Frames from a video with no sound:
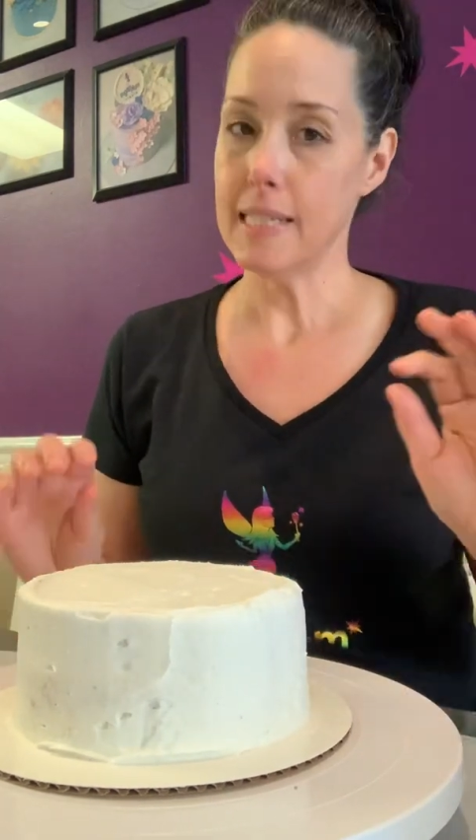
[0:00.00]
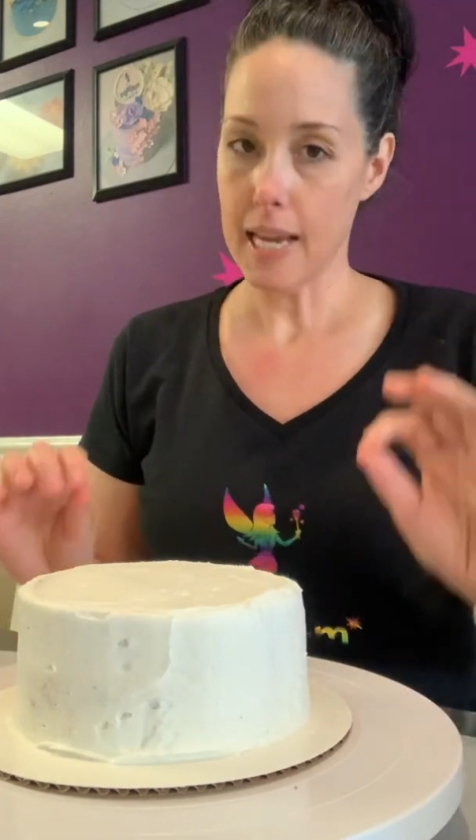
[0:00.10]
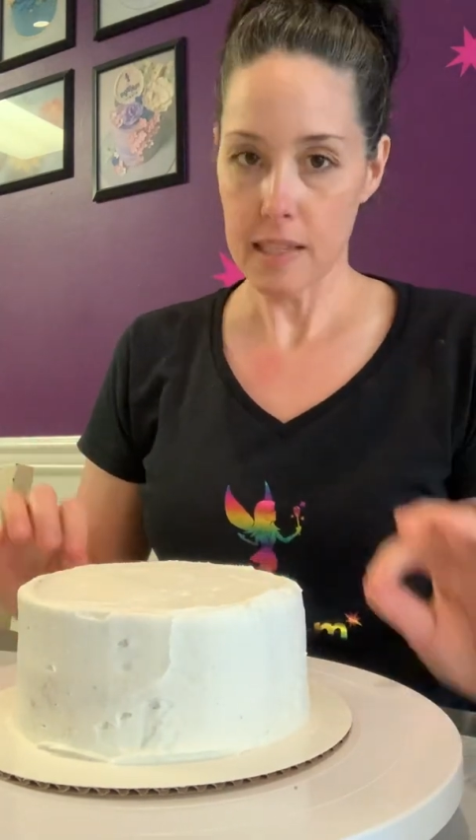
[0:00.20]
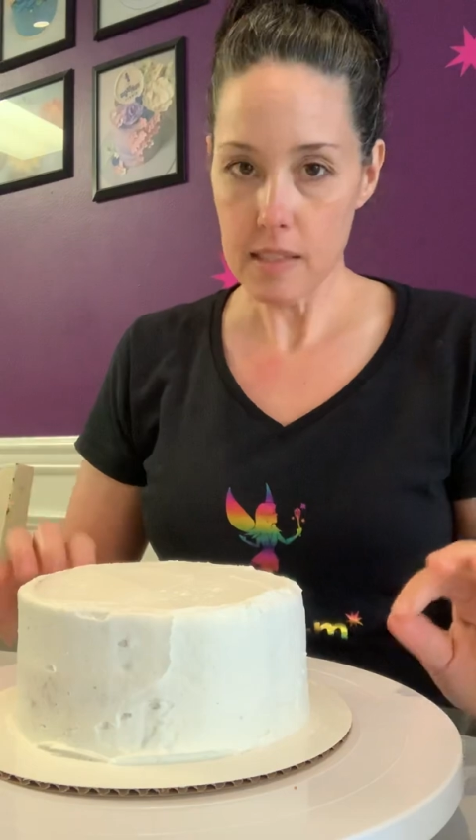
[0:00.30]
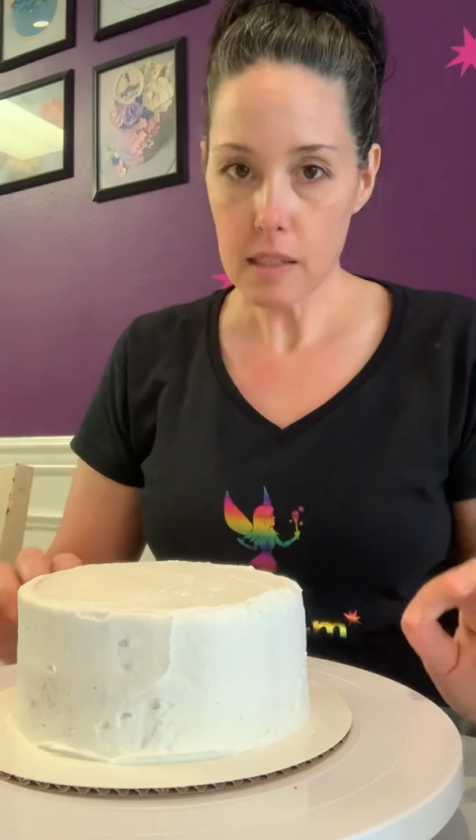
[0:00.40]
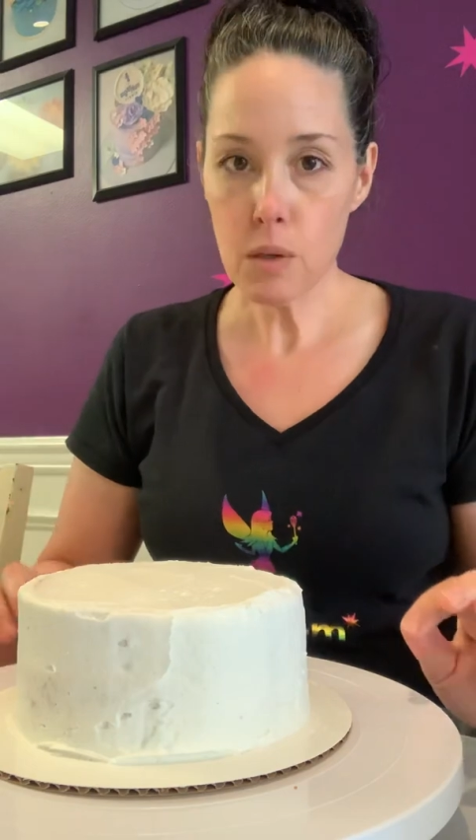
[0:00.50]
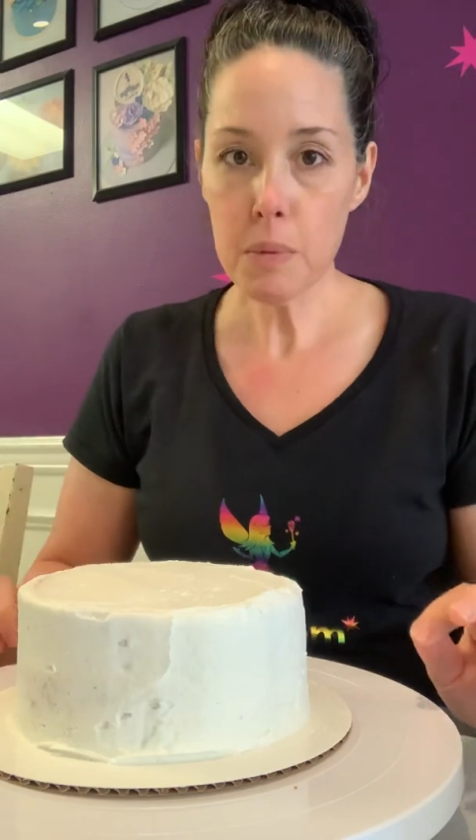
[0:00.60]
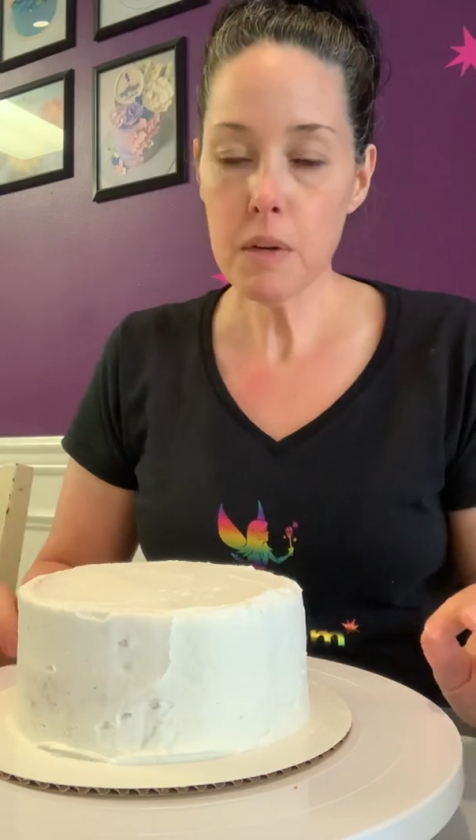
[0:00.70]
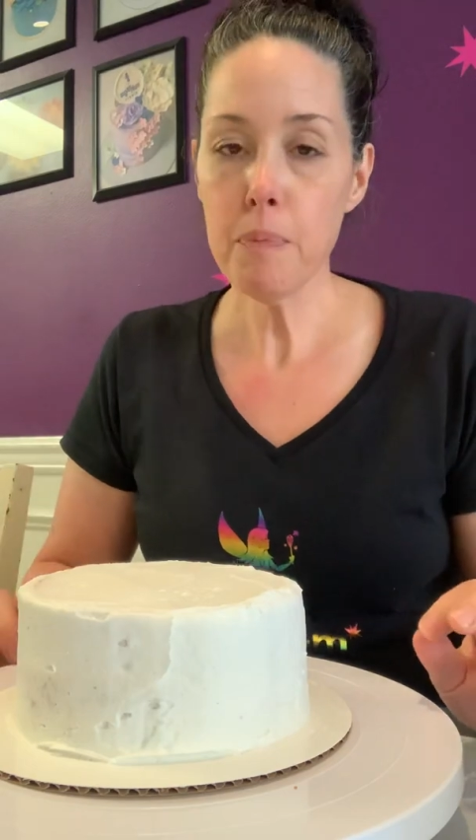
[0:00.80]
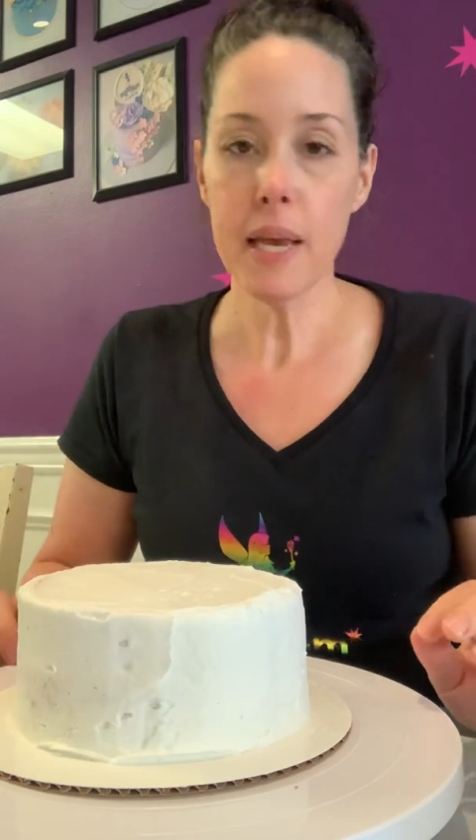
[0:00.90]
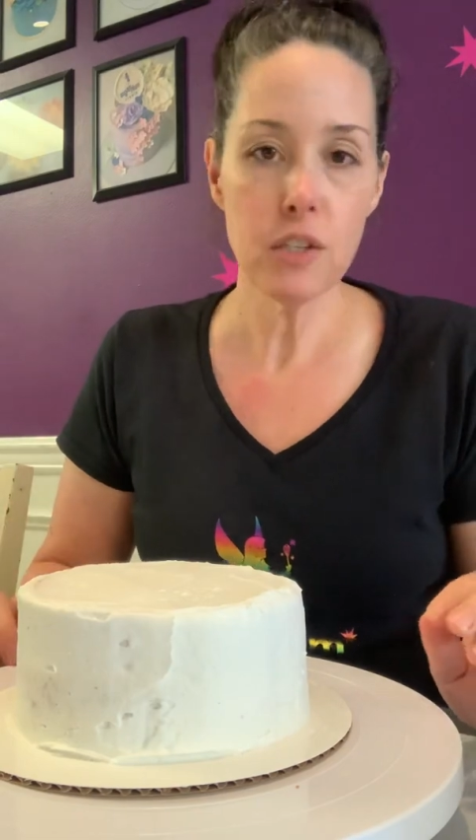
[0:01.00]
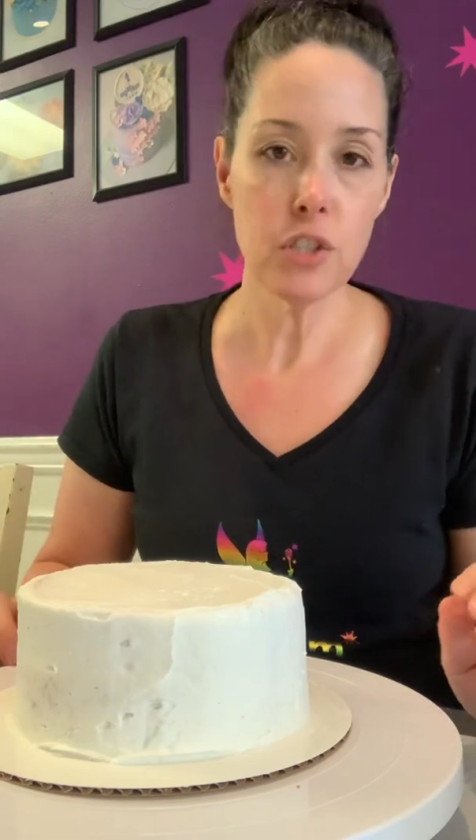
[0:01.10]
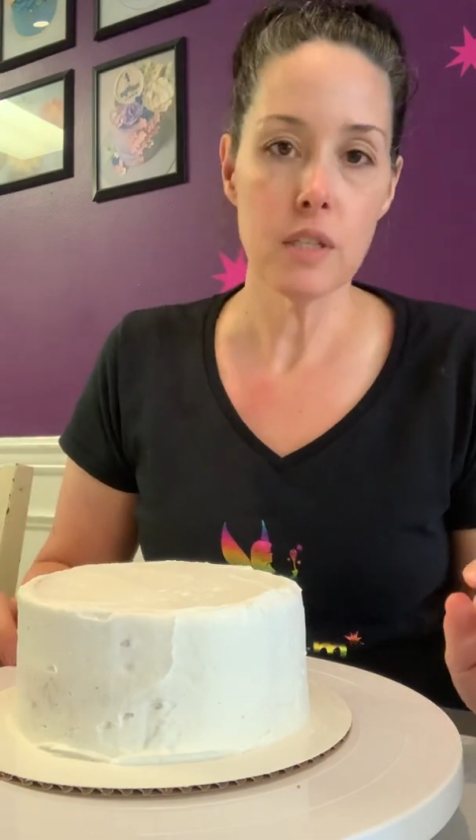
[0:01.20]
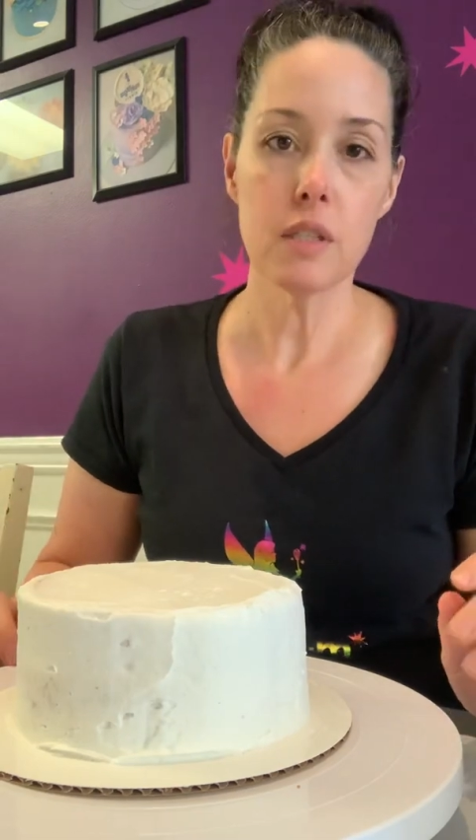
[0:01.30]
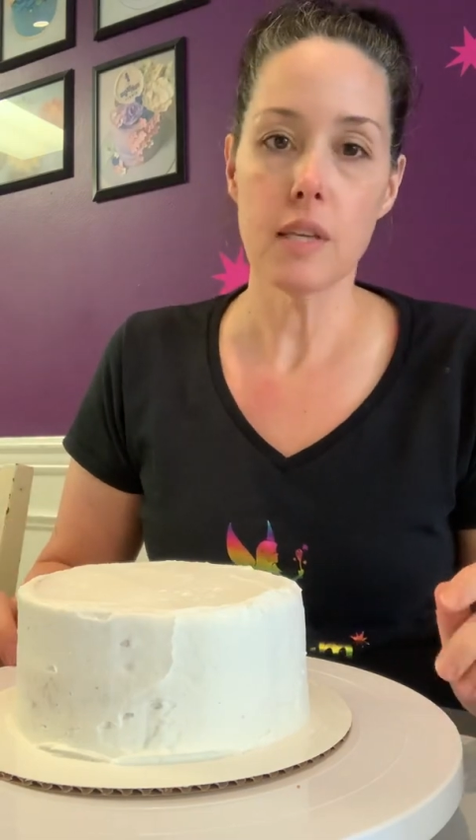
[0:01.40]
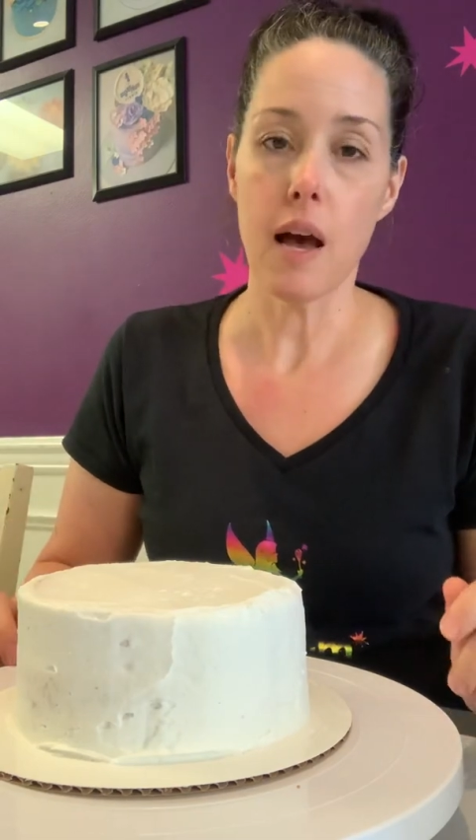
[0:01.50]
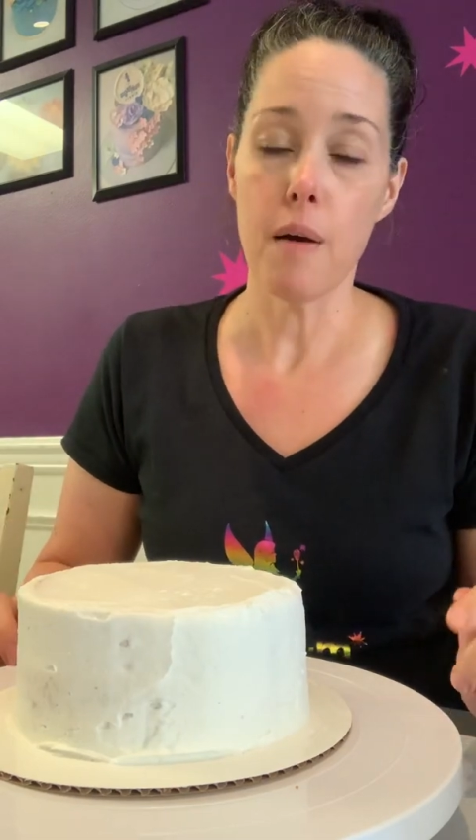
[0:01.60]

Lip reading: takes a little bit of patience.